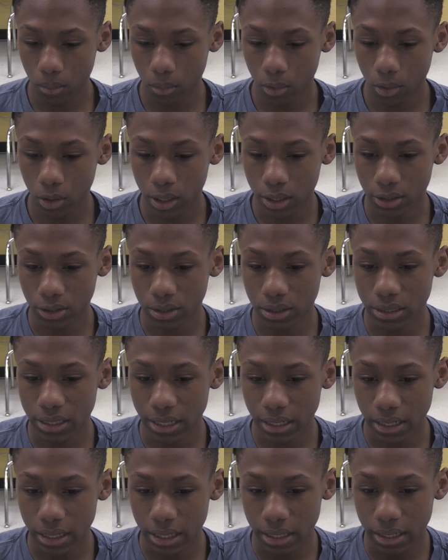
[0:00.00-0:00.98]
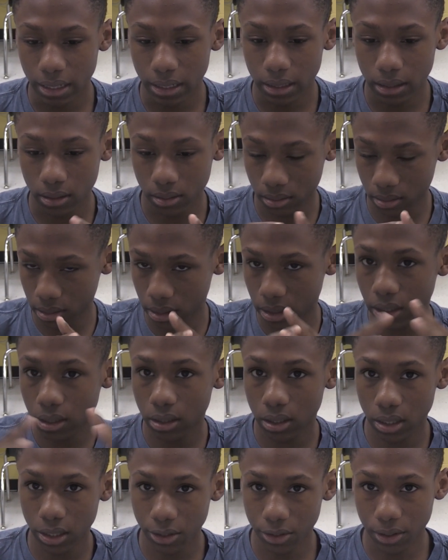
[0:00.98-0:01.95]
we'll understand, get it
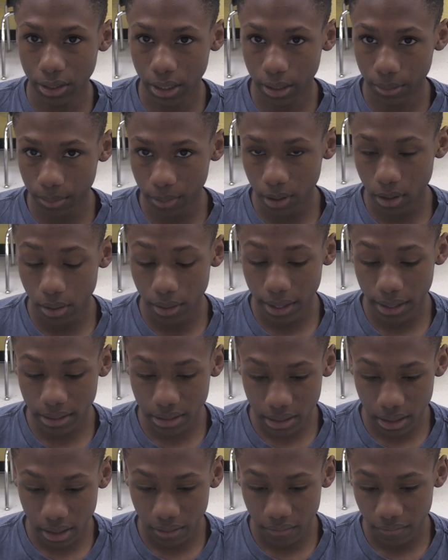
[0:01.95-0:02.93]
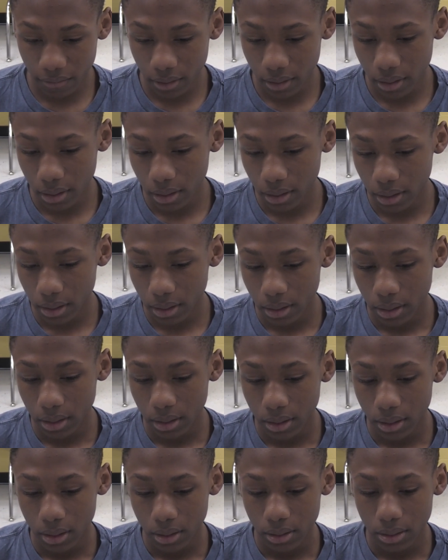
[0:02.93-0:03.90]
cleared up and all that stuff.
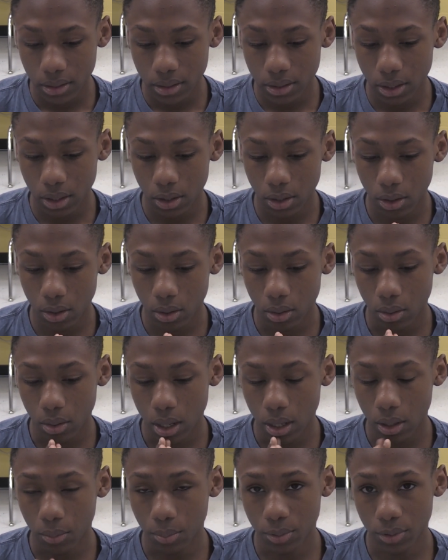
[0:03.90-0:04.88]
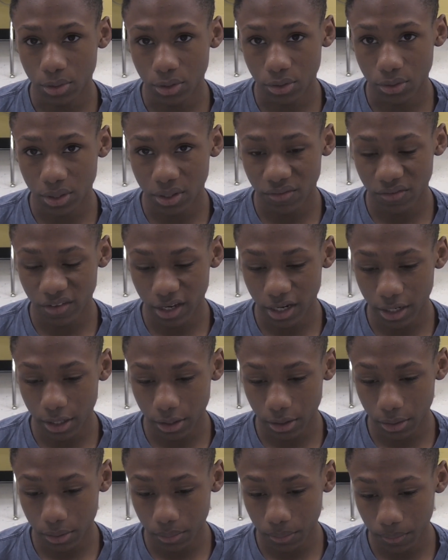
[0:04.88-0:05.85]
So I hope you enjoyed the
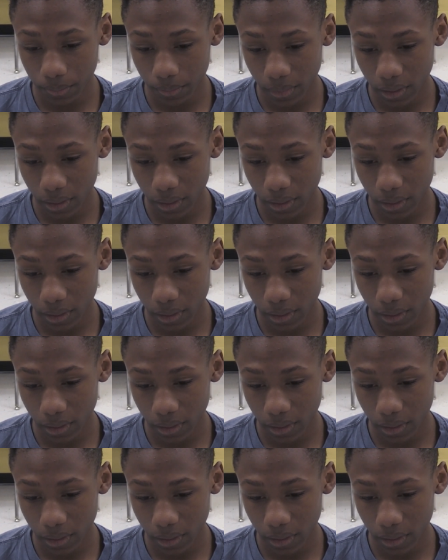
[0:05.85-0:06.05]
video.